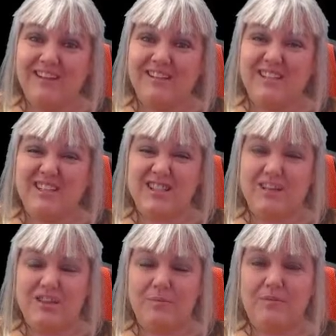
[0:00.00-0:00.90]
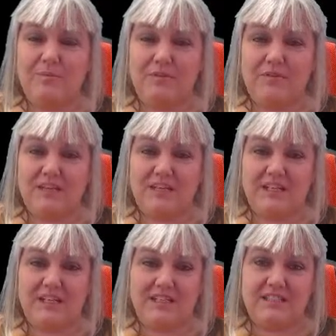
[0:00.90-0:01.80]
So that's the only thing that puts me on
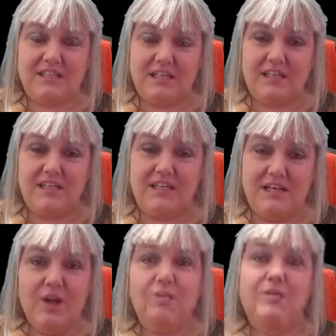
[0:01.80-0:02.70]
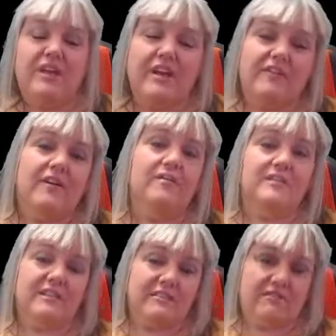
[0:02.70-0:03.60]
Valentine's Day. But then if I
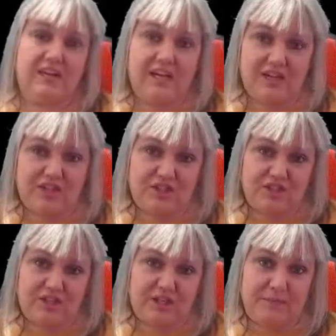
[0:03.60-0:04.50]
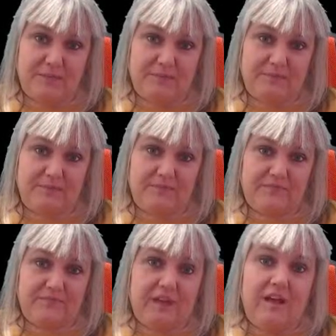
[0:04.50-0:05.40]
was in a relationship,
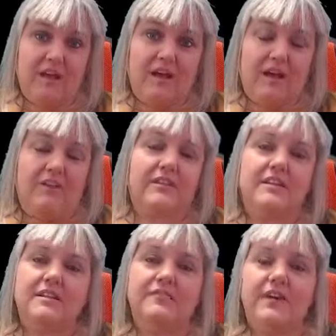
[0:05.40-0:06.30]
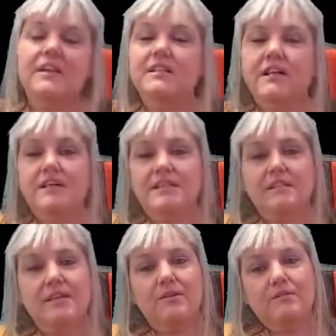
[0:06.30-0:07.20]
I think Valentine's
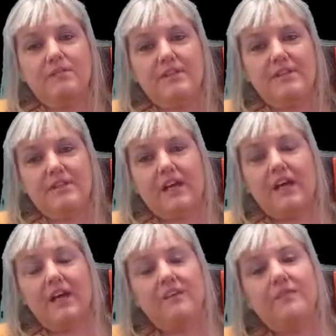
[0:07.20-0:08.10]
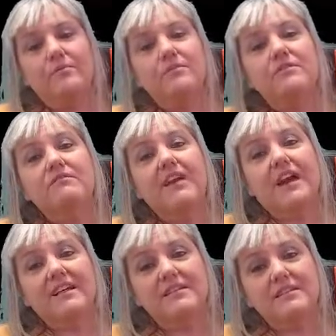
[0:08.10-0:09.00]
Day would be the day I give him to
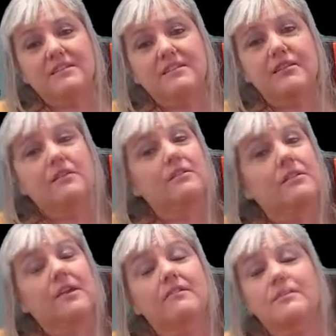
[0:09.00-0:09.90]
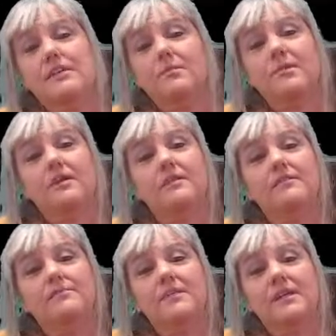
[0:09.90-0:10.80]
rest. You know, you don't have to tell me you
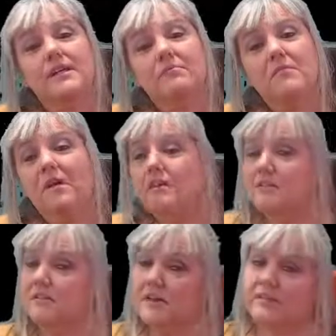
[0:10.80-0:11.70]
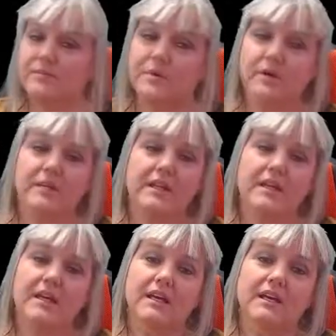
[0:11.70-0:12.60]
love me. You don't have to buy me any
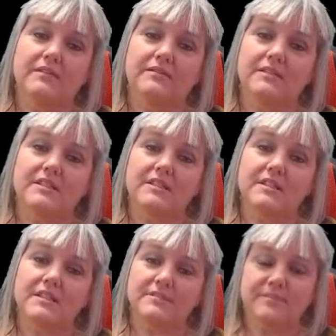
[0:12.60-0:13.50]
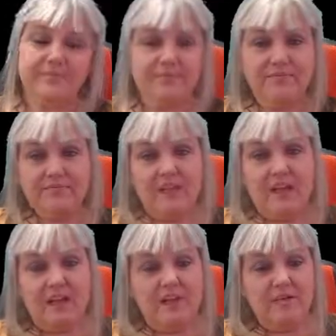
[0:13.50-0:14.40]
gifts.
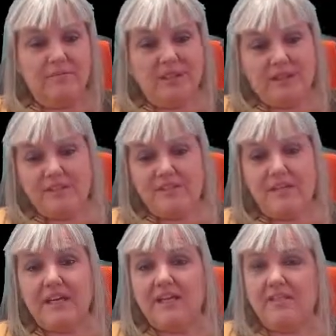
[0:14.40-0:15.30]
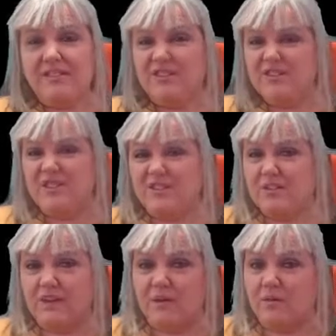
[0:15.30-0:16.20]
I mean, to me, you
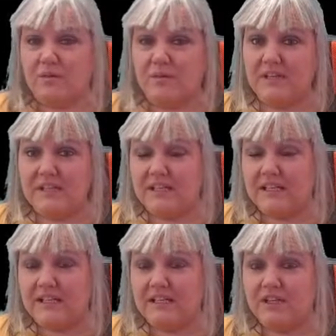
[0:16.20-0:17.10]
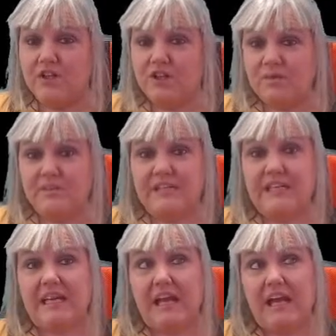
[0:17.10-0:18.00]
do that automatically. And
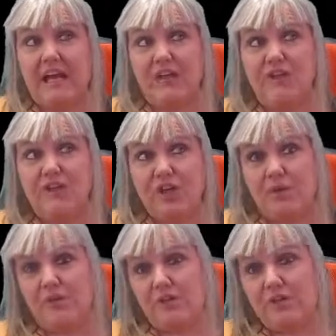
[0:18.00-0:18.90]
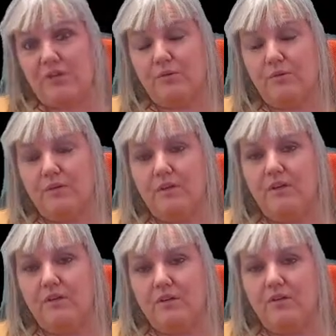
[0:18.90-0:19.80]
somebody showing you
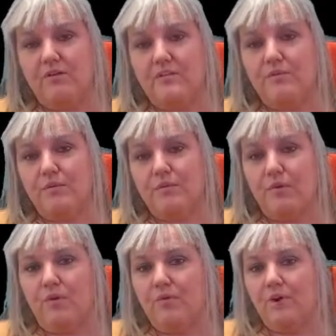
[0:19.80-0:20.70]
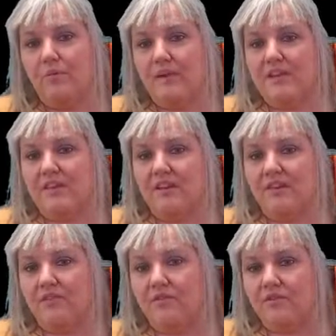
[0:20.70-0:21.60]
love is far better than
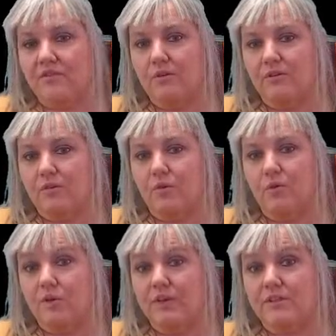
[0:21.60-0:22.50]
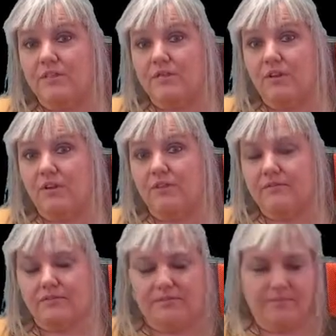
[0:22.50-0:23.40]
the 4 words of love.
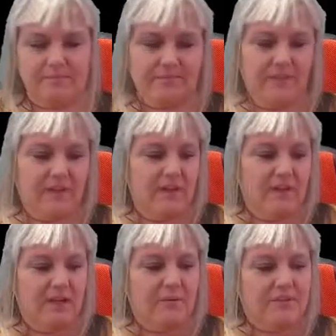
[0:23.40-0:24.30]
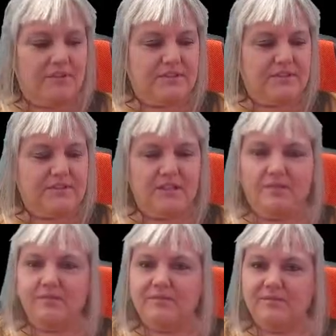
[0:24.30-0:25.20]
But still,
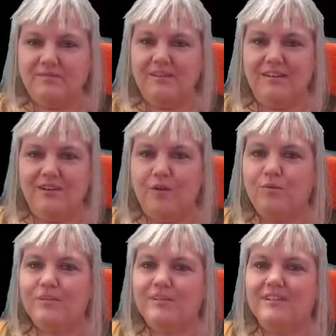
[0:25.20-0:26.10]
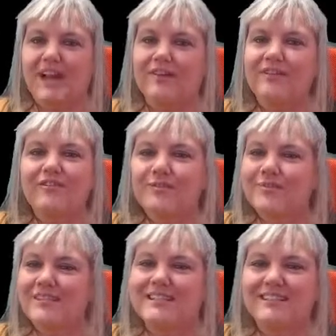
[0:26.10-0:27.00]
I don't want to down
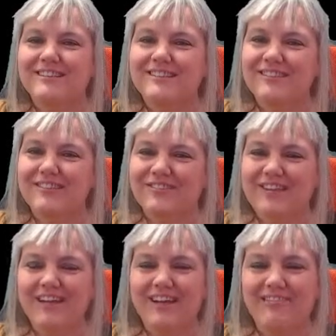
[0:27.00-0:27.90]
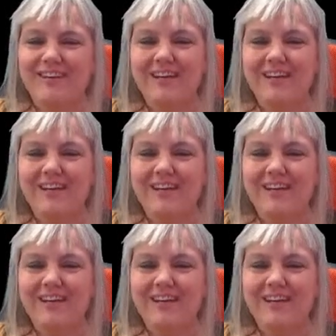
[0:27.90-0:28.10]
everybody's little love life.